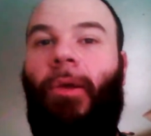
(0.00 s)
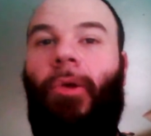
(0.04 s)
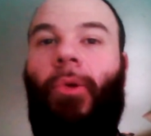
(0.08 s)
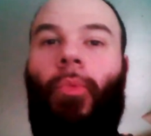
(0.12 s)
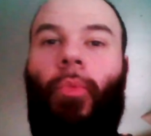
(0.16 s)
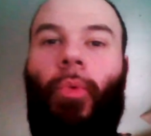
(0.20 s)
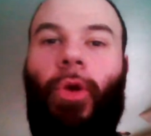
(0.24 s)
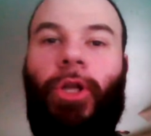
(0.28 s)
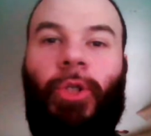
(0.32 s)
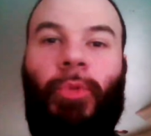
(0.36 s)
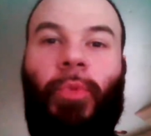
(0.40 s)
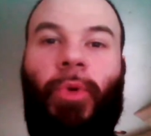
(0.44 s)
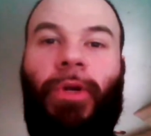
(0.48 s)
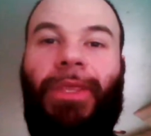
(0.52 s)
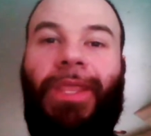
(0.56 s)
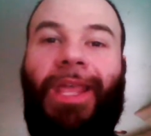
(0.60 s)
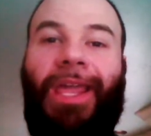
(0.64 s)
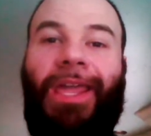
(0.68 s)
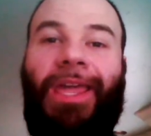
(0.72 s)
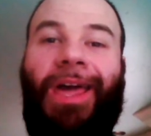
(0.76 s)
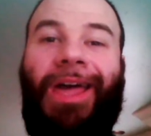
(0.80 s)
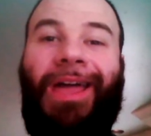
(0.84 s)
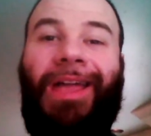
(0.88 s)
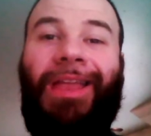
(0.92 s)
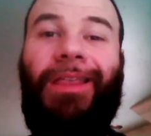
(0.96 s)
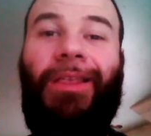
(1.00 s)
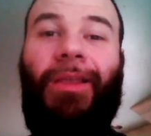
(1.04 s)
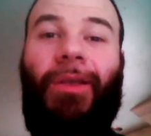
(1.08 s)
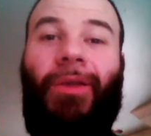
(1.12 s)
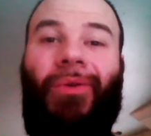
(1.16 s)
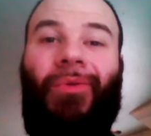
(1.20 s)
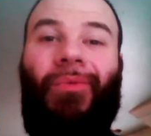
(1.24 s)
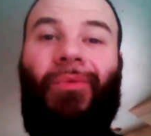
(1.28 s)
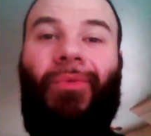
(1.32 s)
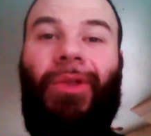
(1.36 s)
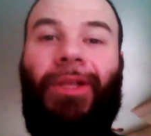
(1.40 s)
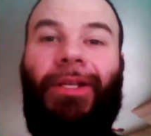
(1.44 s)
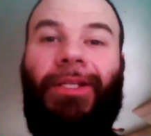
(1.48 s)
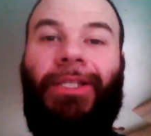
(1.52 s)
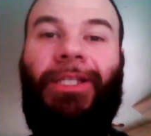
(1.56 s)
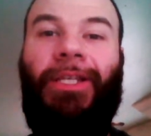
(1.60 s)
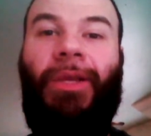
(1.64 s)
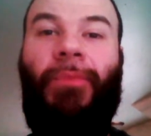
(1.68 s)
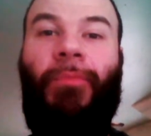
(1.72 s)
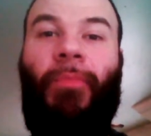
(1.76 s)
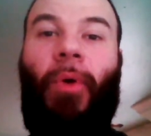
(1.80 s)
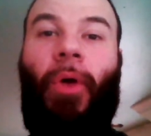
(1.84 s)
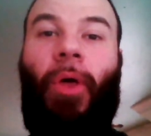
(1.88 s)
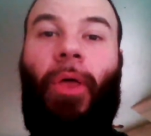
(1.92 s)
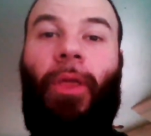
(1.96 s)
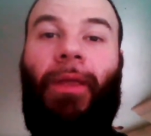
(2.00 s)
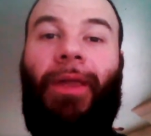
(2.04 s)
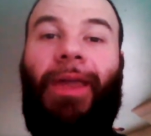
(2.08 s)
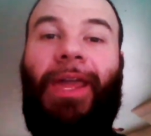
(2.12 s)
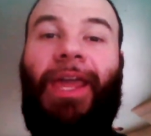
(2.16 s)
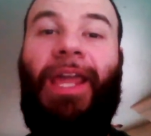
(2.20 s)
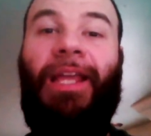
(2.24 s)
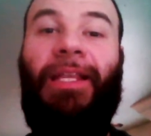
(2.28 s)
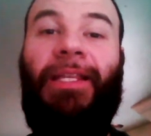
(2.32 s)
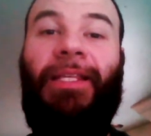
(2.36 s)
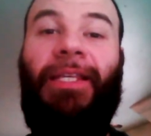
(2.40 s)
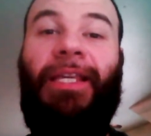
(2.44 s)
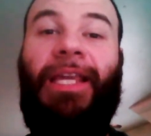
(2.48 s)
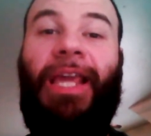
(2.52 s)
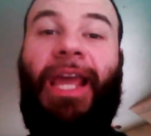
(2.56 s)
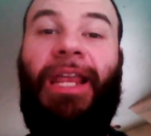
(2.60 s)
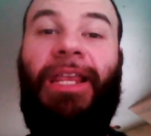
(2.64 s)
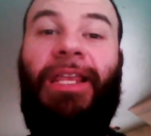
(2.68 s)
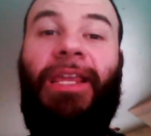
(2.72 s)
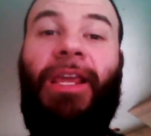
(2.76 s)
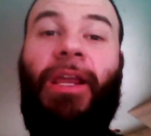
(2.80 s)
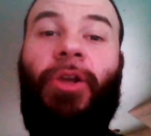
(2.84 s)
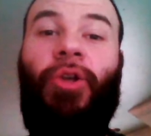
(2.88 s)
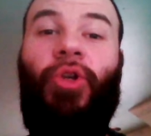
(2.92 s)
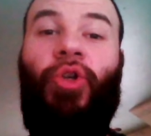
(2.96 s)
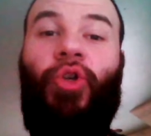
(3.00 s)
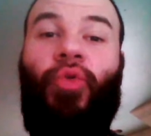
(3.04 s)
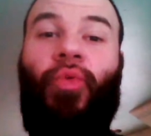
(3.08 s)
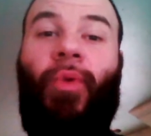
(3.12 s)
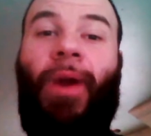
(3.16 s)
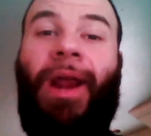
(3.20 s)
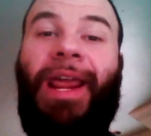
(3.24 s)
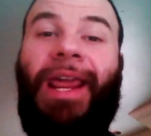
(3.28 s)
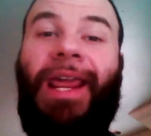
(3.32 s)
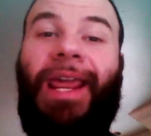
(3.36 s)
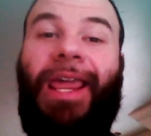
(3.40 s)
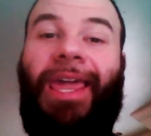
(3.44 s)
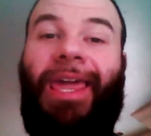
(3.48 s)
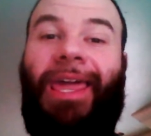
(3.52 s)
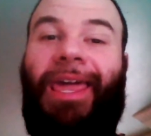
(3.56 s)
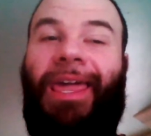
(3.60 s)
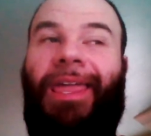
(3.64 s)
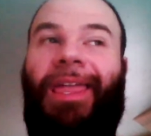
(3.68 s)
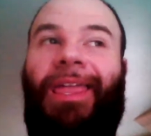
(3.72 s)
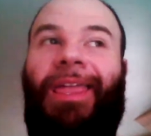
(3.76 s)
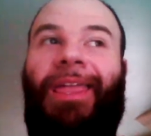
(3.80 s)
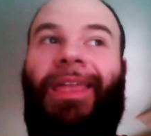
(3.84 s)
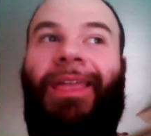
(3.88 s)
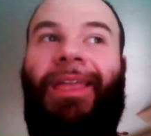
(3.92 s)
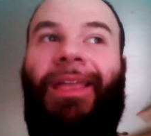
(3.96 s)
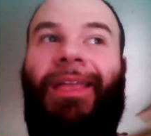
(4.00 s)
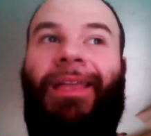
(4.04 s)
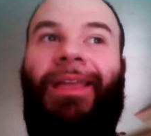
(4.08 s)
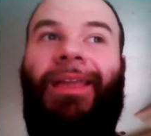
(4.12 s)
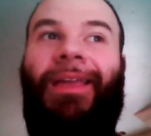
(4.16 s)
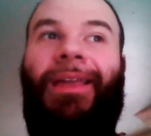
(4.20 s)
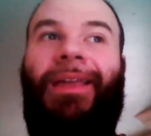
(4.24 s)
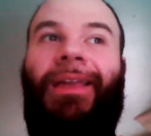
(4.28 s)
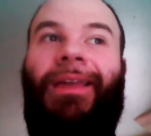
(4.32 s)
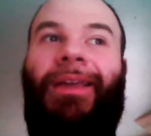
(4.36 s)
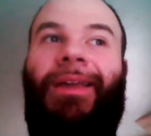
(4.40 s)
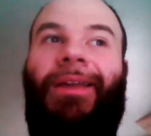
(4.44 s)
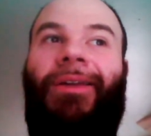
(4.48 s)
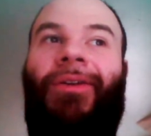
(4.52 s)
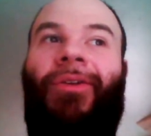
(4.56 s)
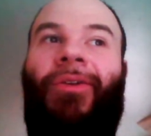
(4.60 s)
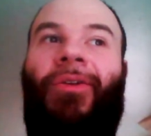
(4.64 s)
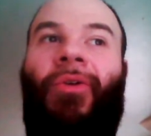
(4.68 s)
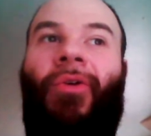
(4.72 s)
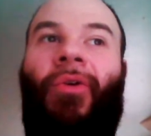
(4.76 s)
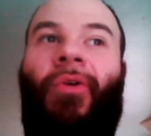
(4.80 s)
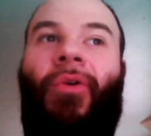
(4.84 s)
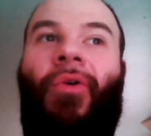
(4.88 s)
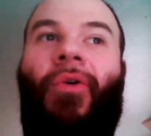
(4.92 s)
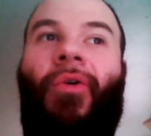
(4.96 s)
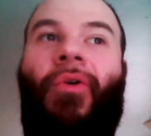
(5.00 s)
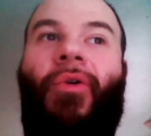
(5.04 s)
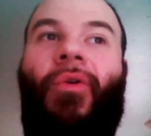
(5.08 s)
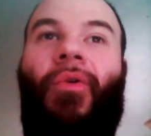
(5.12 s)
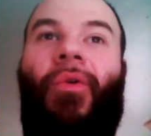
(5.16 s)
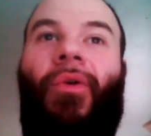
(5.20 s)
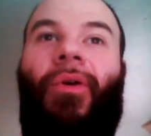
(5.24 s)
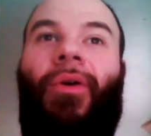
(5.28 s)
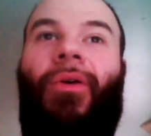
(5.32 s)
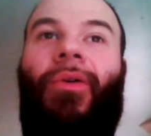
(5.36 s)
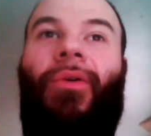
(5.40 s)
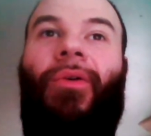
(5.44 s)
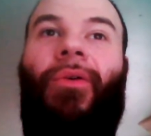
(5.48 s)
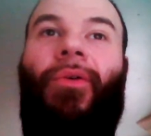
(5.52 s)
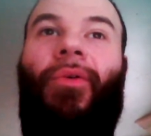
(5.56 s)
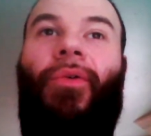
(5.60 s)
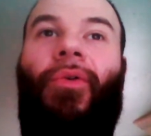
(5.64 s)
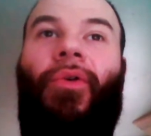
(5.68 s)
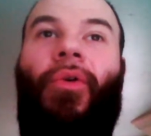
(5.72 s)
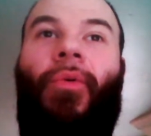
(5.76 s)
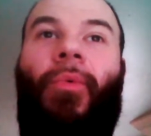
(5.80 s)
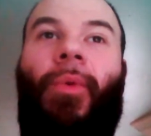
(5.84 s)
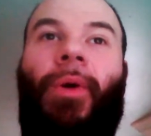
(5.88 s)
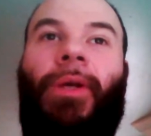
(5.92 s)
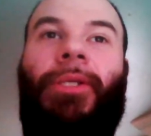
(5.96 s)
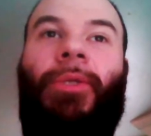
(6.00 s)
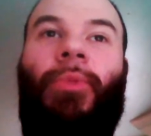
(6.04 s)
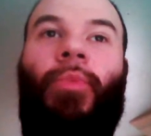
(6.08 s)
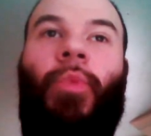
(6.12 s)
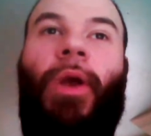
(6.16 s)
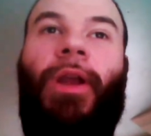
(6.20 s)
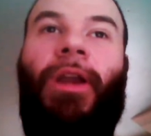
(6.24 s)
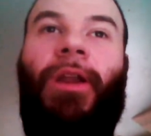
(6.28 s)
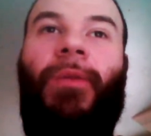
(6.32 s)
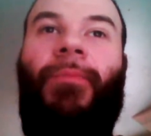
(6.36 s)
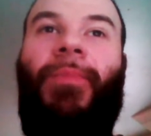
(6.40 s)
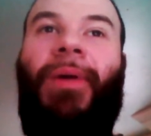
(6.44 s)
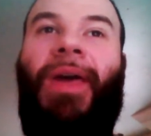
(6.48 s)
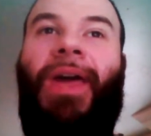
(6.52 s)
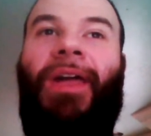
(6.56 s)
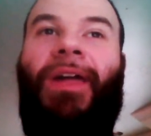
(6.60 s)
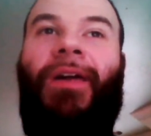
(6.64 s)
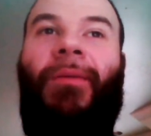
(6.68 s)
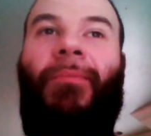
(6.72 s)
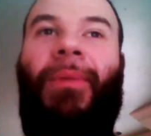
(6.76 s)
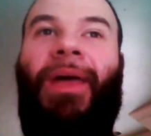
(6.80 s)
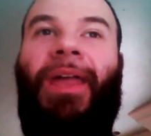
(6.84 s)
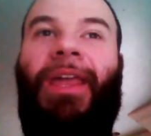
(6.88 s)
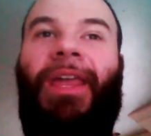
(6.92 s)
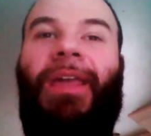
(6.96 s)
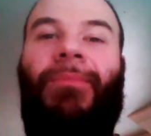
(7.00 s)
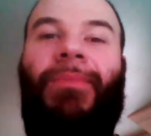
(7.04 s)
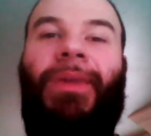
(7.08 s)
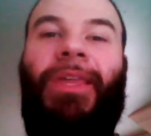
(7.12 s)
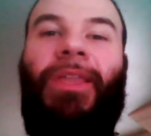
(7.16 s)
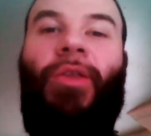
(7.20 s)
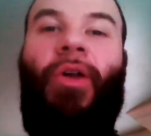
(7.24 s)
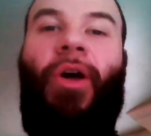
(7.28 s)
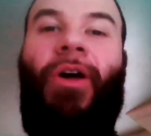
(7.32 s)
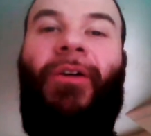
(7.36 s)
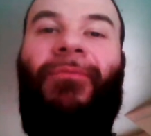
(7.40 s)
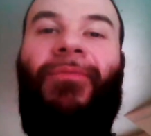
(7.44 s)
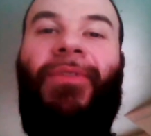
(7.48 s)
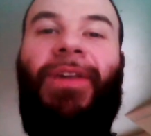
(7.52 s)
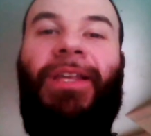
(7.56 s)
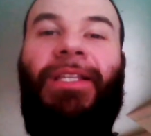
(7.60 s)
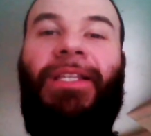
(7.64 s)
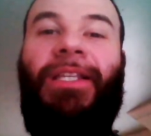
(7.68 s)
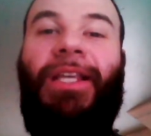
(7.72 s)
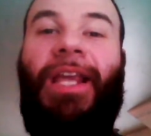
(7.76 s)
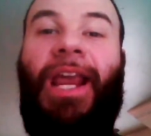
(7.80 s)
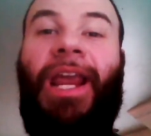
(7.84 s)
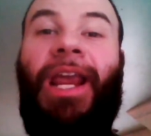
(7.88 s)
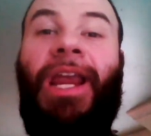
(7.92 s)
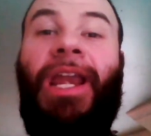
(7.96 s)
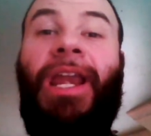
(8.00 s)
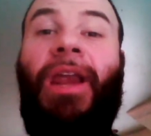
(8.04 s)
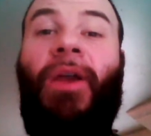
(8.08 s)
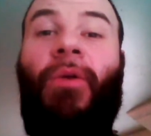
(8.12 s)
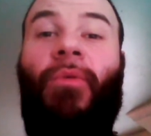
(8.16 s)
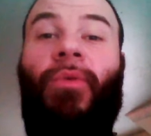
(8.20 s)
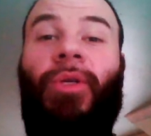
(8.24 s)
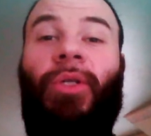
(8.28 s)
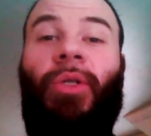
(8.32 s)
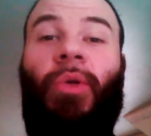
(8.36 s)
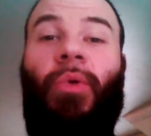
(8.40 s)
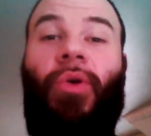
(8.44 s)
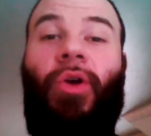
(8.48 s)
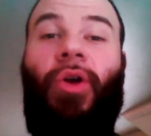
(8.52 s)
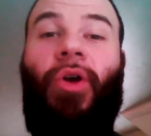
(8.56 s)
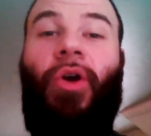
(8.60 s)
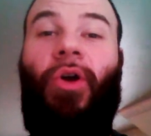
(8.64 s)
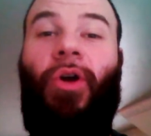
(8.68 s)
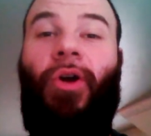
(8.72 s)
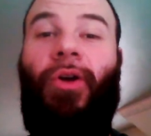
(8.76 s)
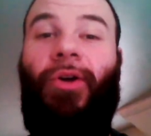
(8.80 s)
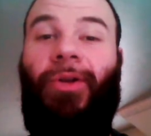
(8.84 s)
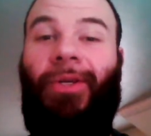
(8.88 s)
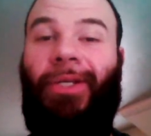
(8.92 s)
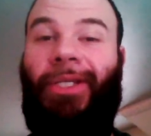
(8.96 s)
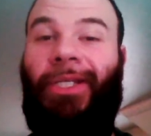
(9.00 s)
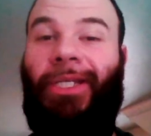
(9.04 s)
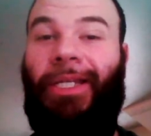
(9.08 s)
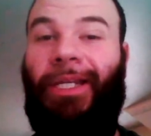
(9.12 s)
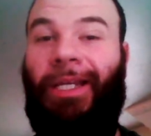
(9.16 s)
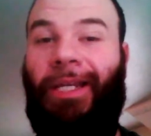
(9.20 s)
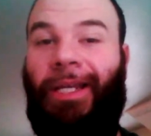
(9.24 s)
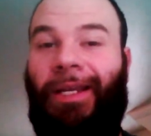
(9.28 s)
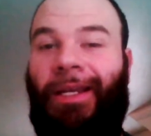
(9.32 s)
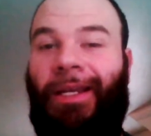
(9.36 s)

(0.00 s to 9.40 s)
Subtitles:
Which one they got? Well, it's simple. It's Kenyan Drake, who was running back of Miami Dolphins and Arizona Cardinals.